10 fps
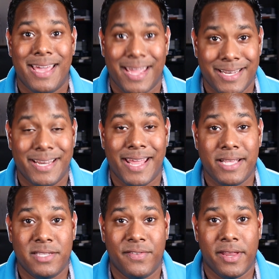In
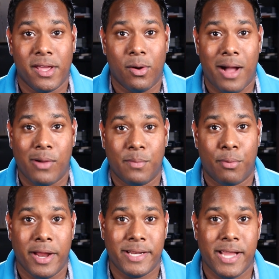today's video, I will
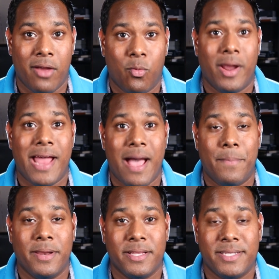break down what
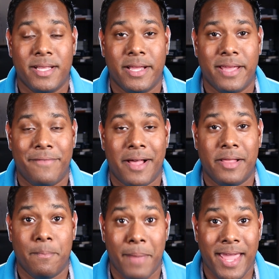happened to Silicon
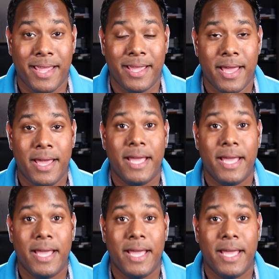Valley Bank,